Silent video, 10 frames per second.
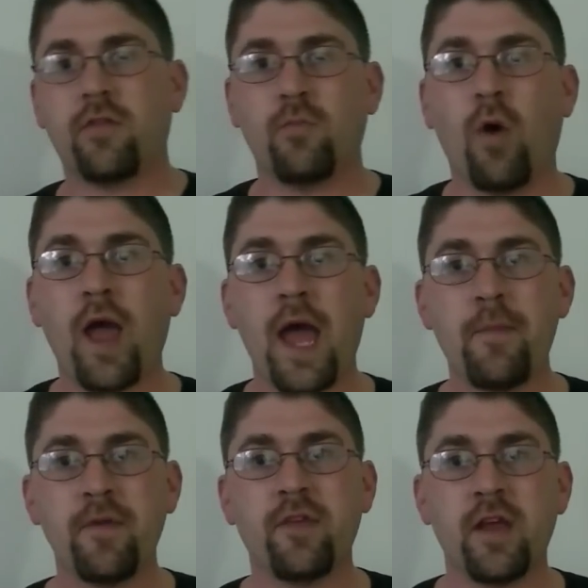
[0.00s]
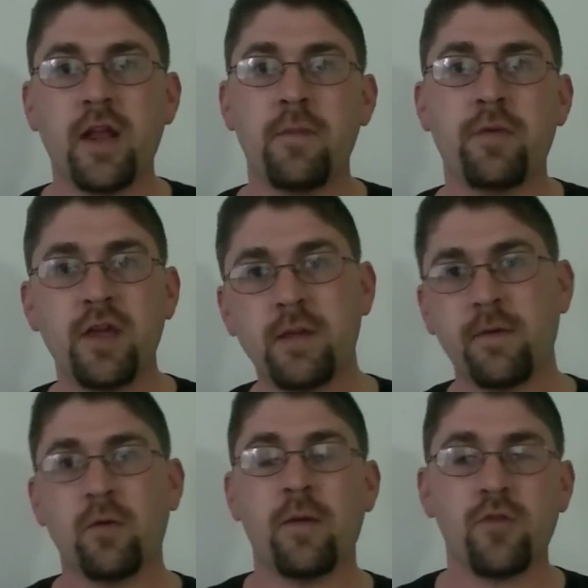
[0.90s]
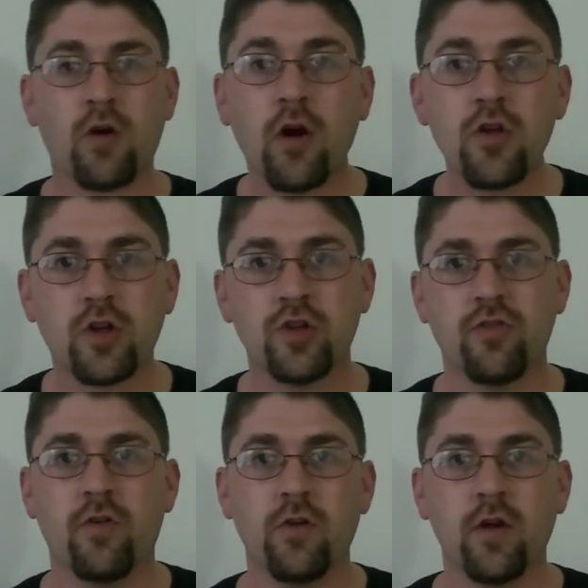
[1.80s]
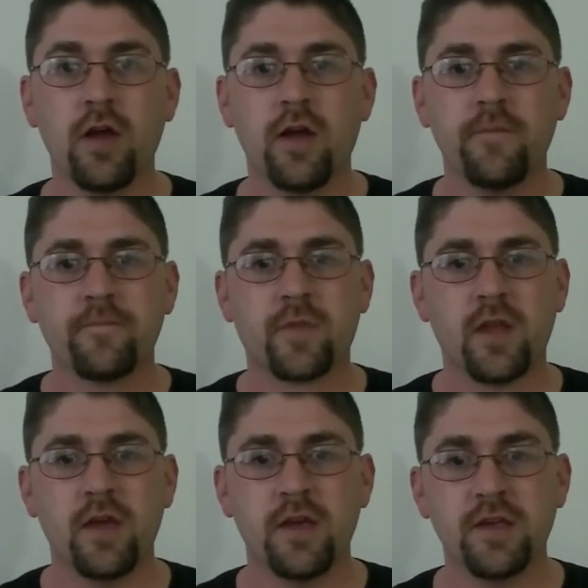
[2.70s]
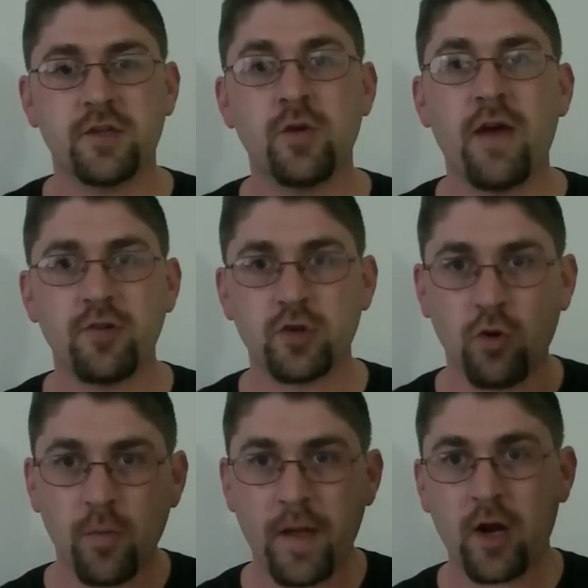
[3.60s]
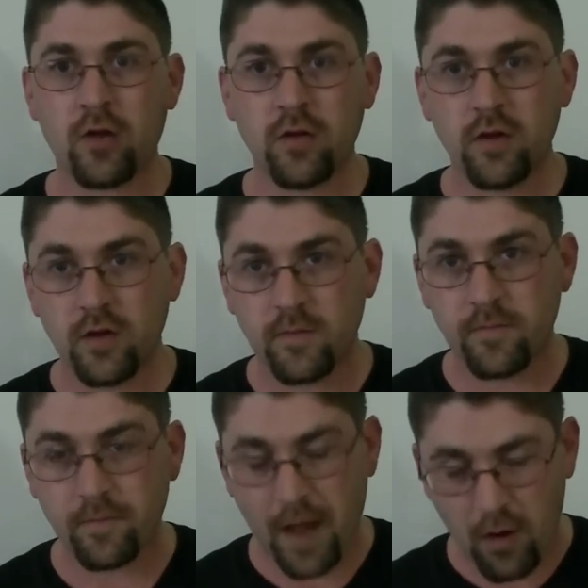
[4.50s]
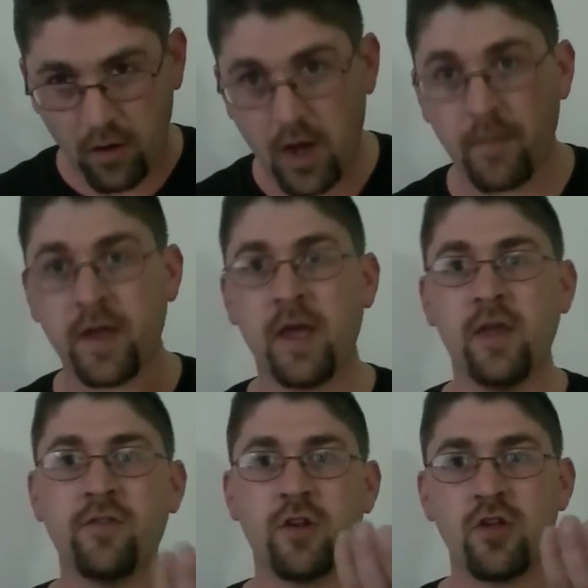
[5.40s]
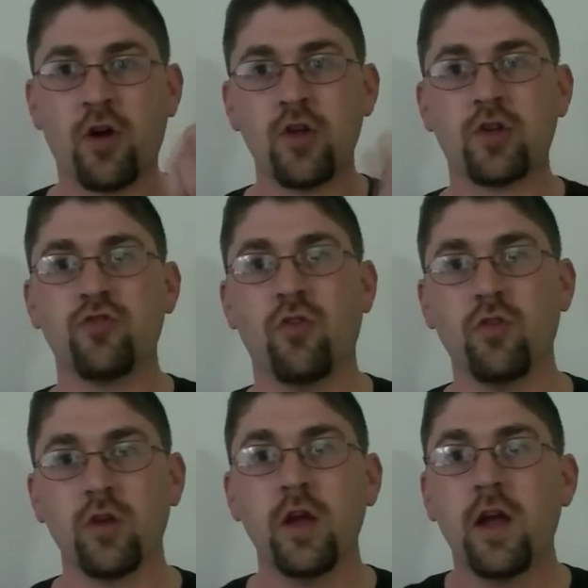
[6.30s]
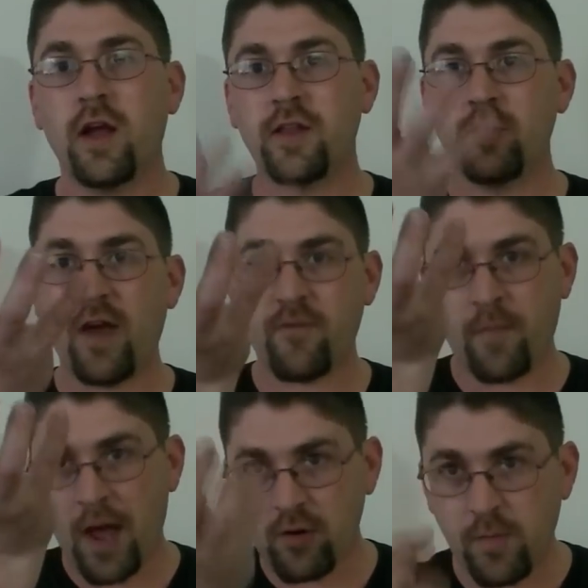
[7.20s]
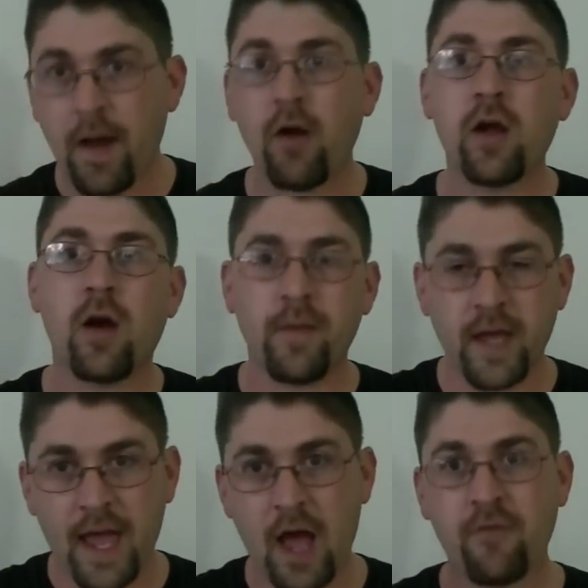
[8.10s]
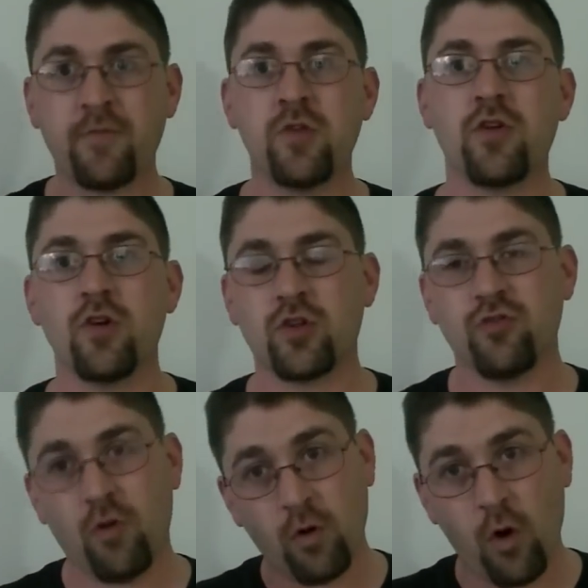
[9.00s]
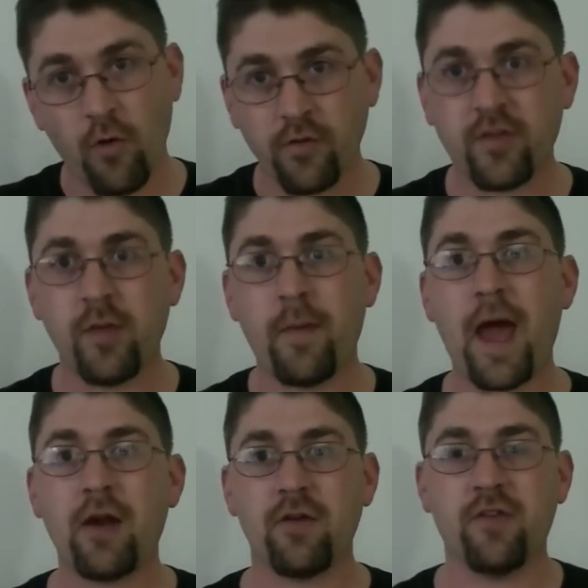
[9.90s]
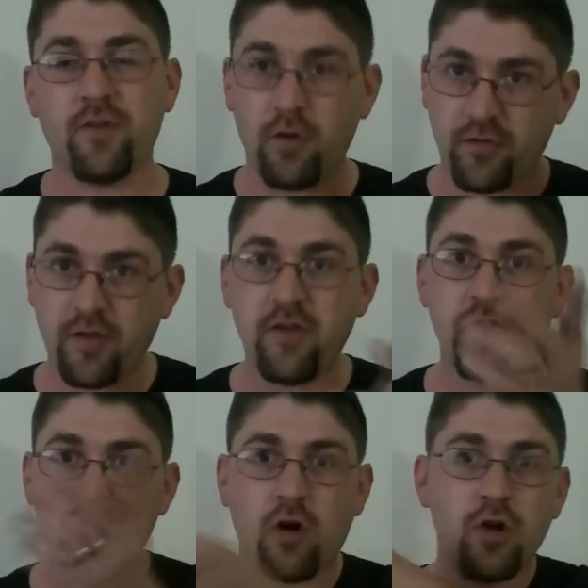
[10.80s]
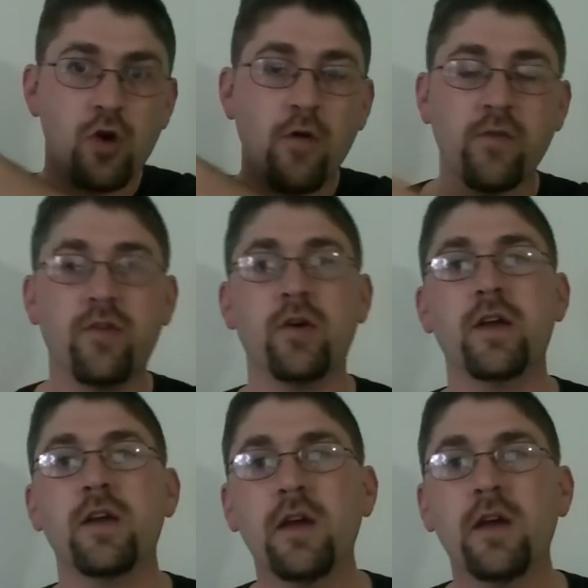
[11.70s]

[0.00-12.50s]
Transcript: What happens in a PWM charge controller is you have your solar panel power coming into the charge controller and then you have battery power coming out from the charge controller over to the battery. So it sends the charge over to it.